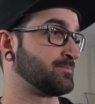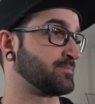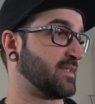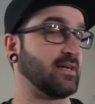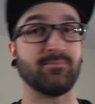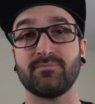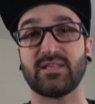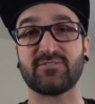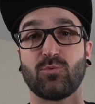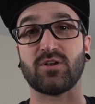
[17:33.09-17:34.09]
yeah,
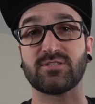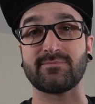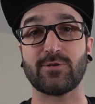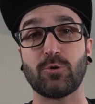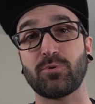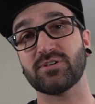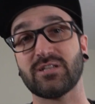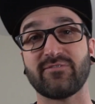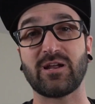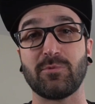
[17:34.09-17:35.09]
thanks for watching. I do
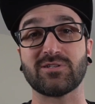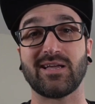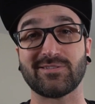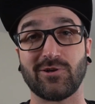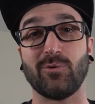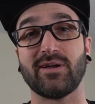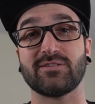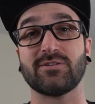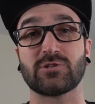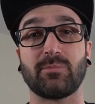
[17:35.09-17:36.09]
appreciate it very much. As
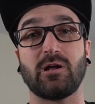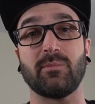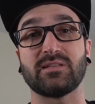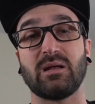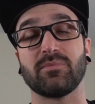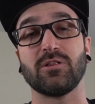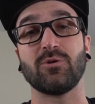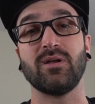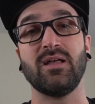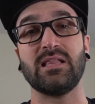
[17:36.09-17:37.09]
always, drop a comment down
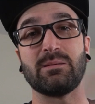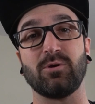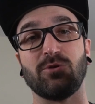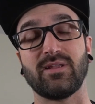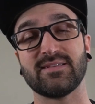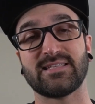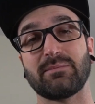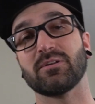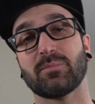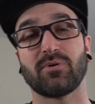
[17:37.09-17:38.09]
below. Let me know what you guys think
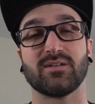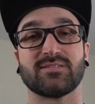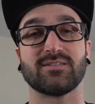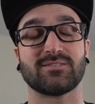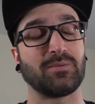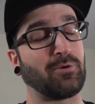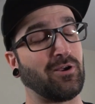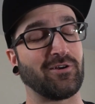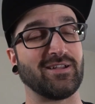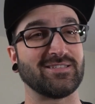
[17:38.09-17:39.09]
about the process, the
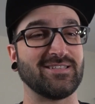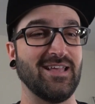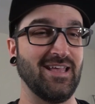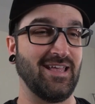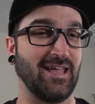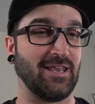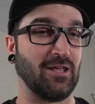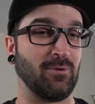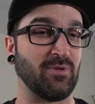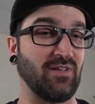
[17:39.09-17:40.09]
progress. And
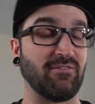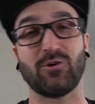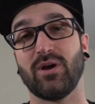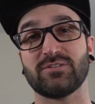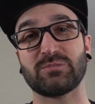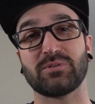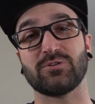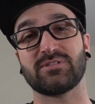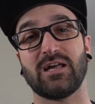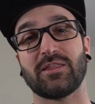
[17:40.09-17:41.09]
if you have any questions, put
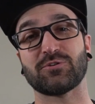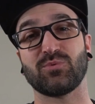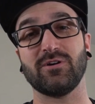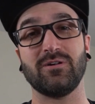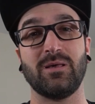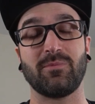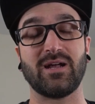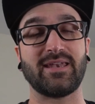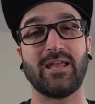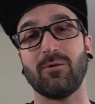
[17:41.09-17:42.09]
those down there as well. We're
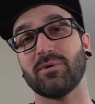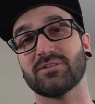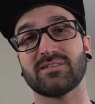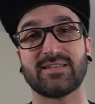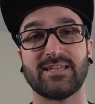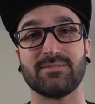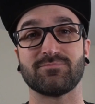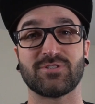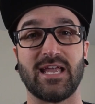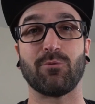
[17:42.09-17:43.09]
glad to help much as I
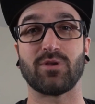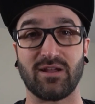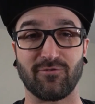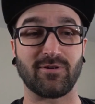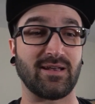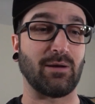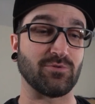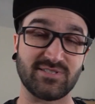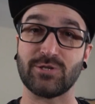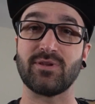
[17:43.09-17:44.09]
can, chat, whatever, and I
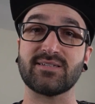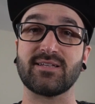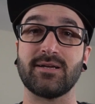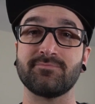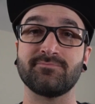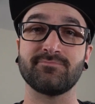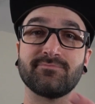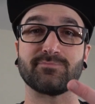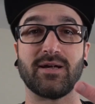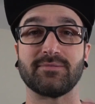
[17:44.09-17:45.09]
will see you next time.
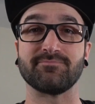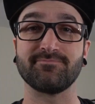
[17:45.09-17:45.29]
Bye.